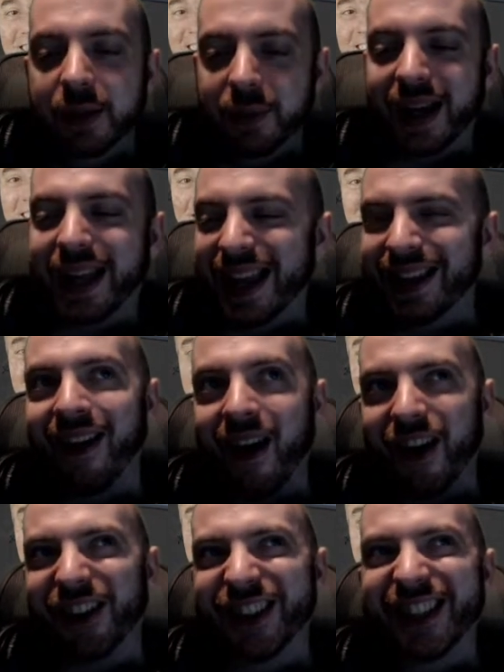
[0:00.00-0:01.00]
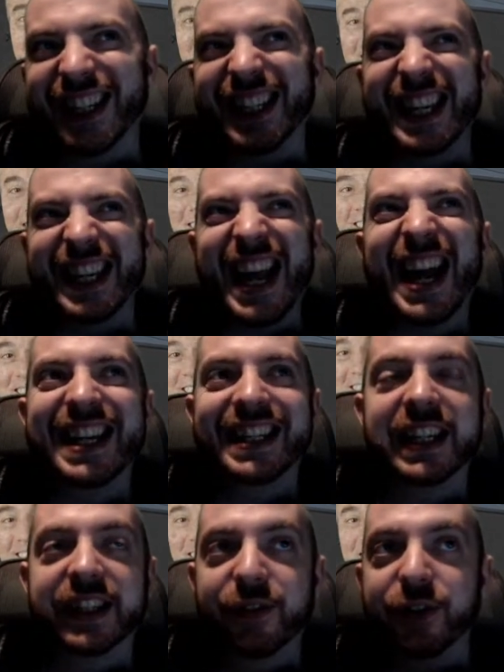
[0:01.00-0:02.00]
I get large just in case,
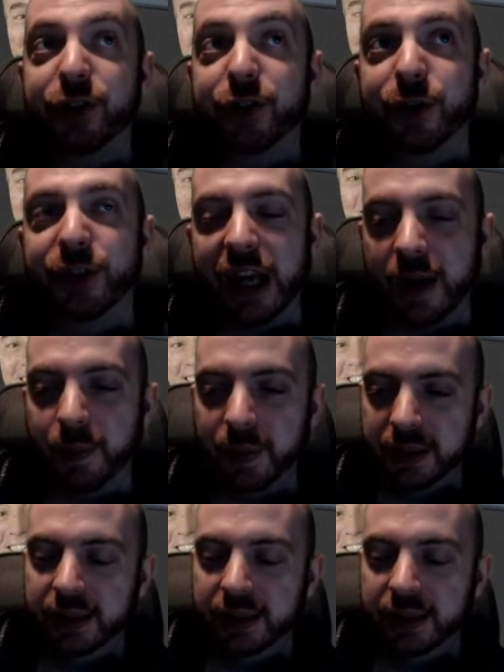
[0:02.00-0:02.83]
just for a short term.